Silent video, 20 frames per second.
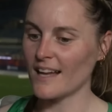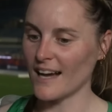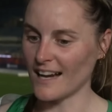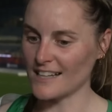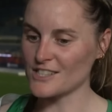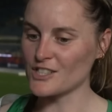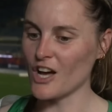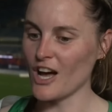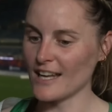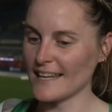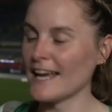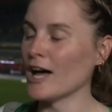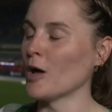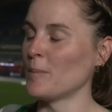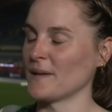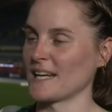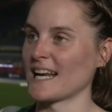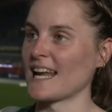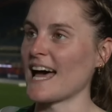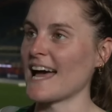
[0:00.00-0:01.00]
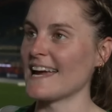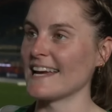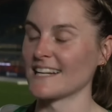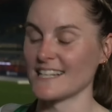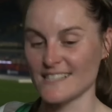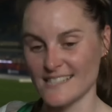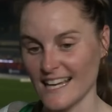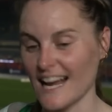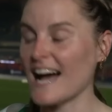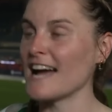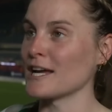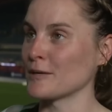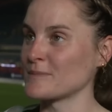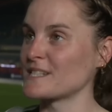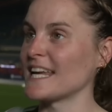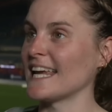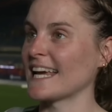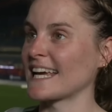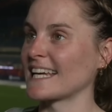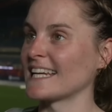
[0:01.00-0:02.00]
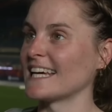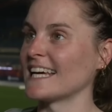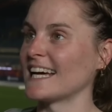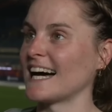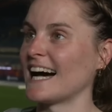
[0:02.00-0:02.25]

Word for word: I saw a little bit of light and I was like, I am taking it.